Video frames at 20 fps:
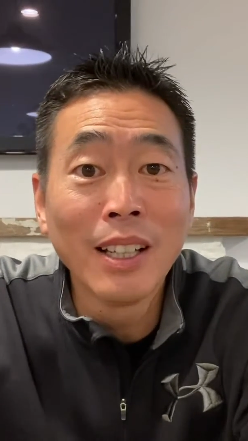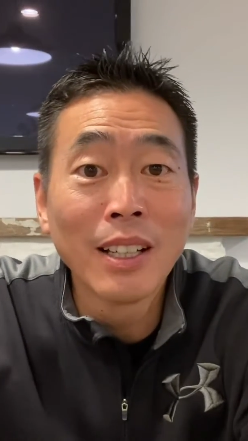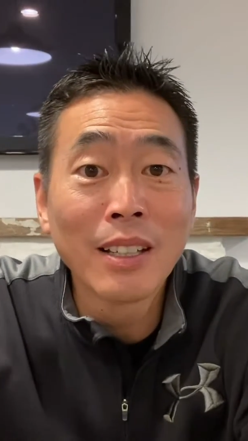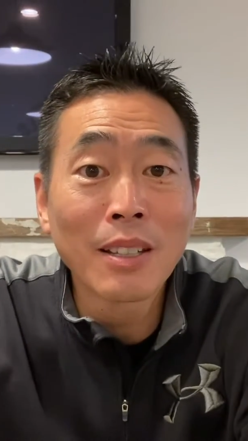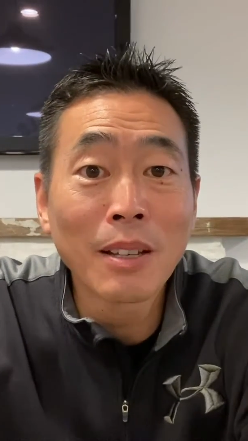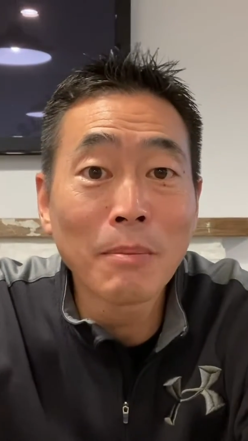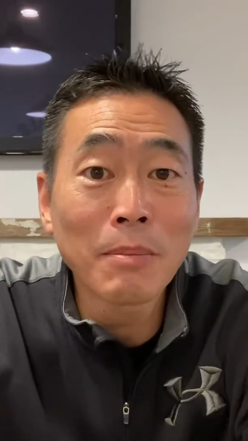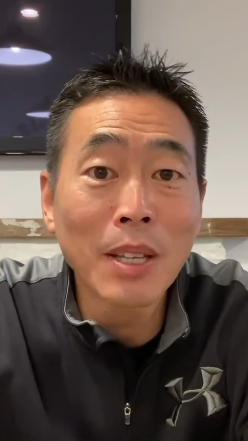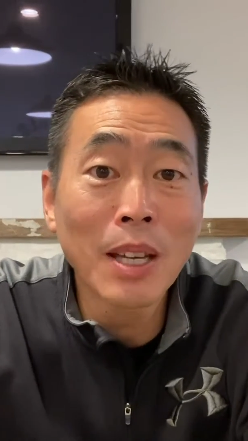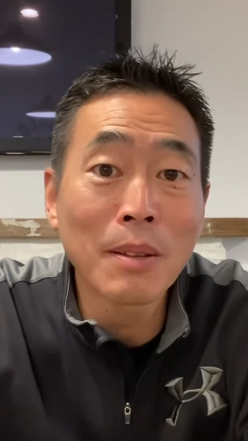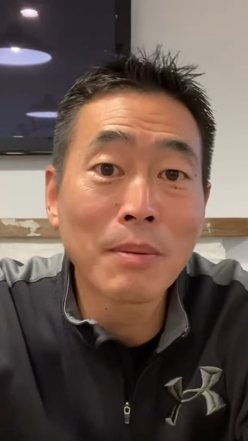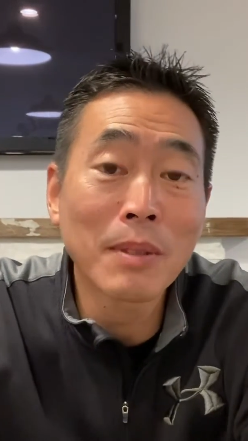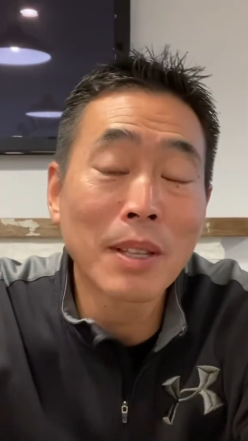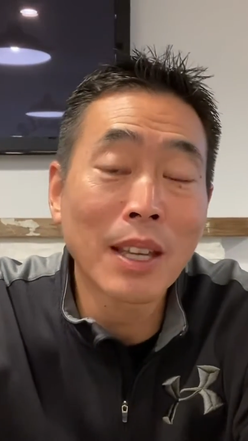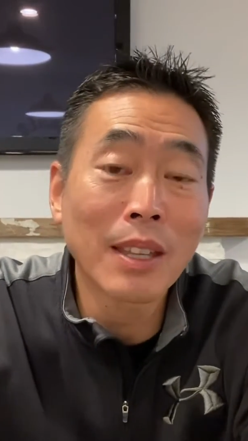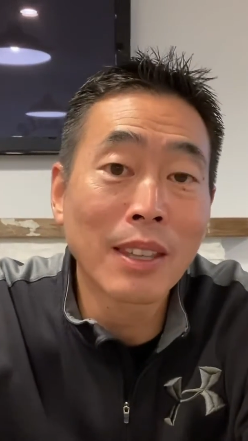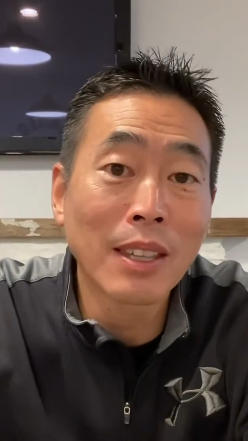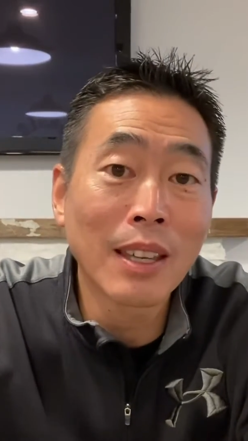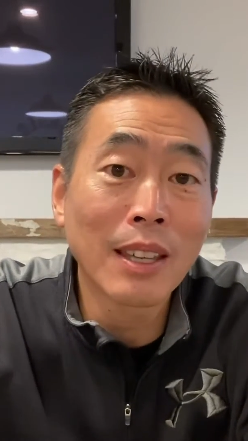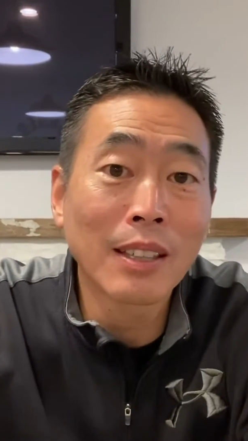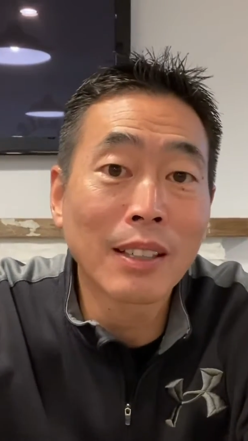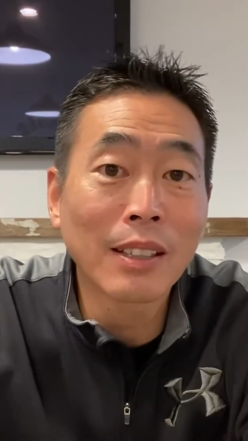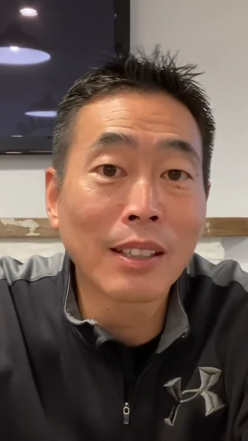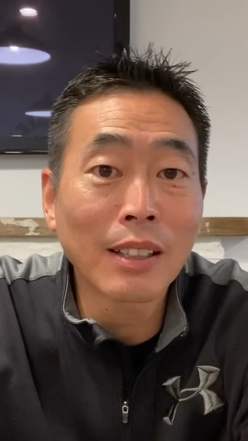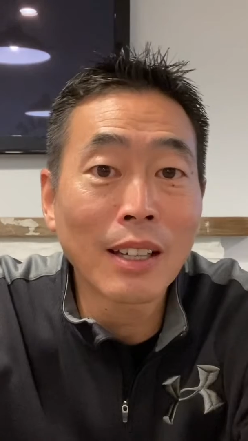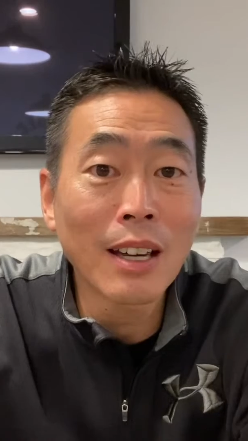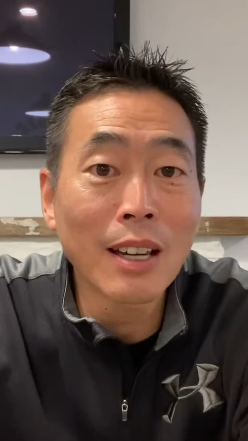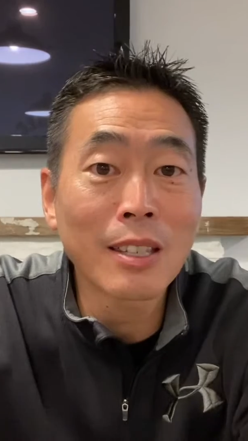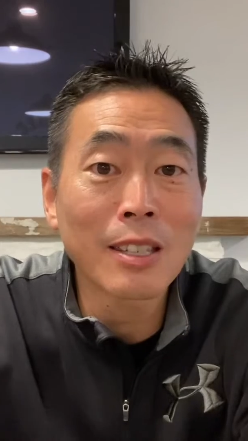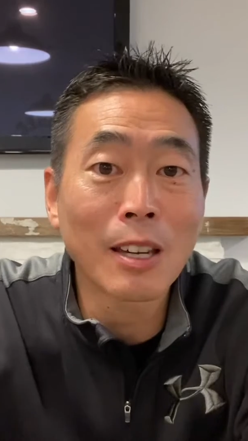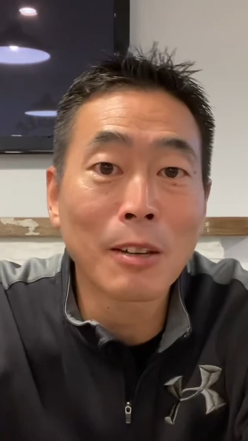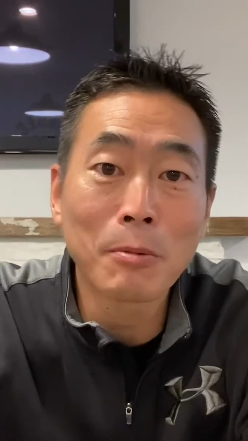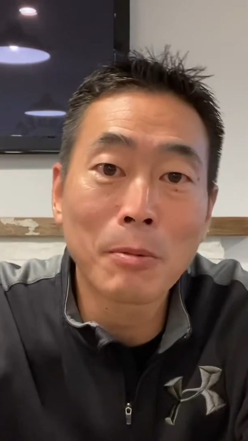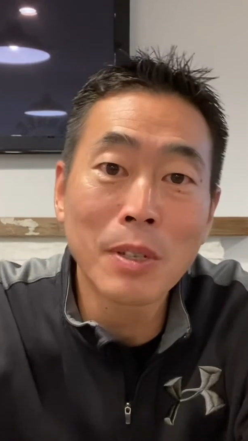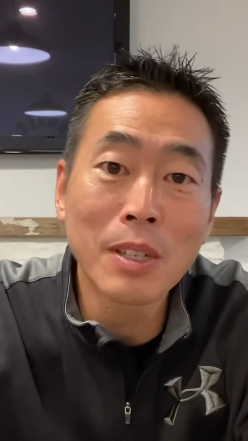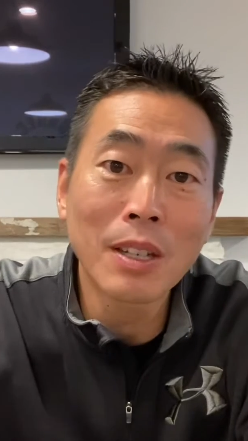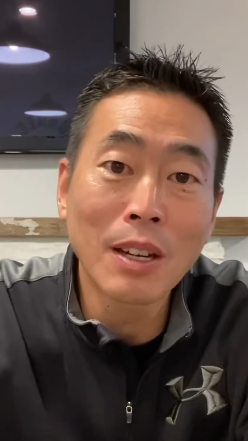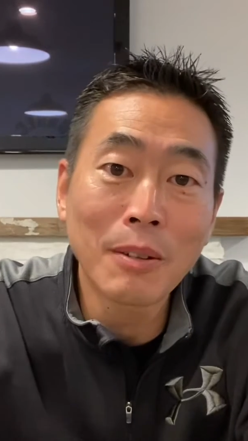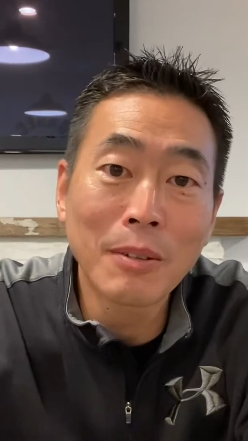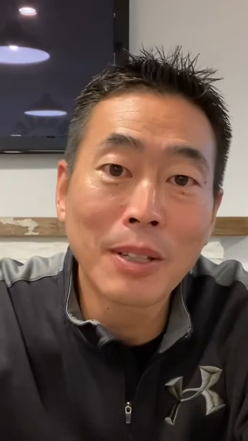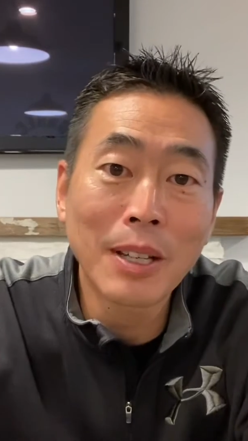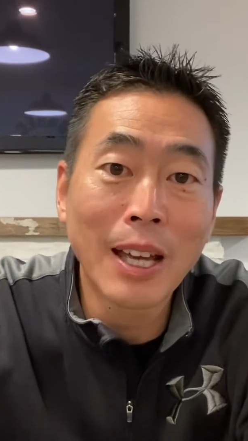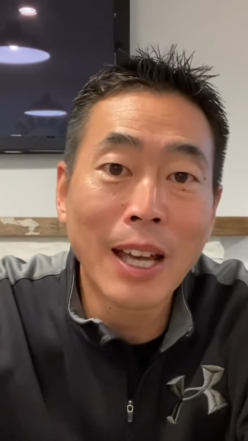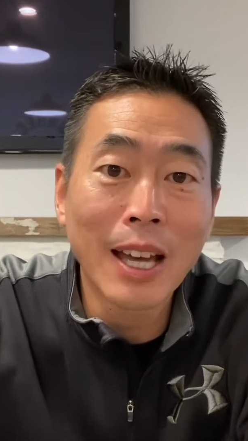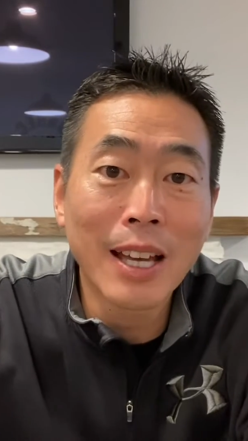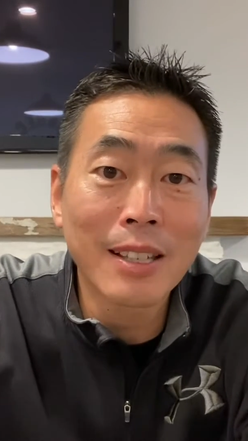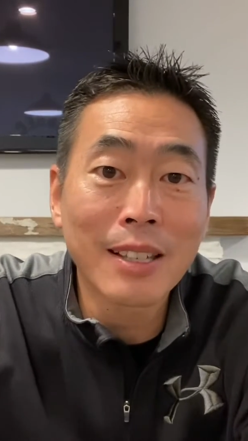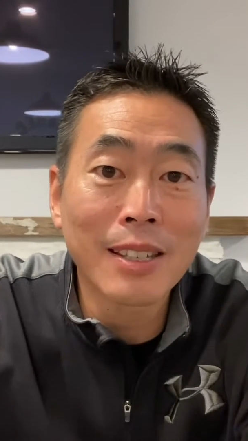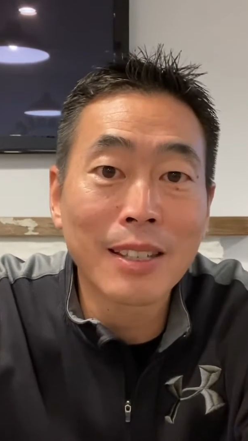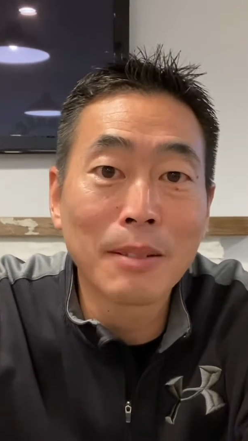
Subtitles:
sometimes I think, gosh, I wish I would have asked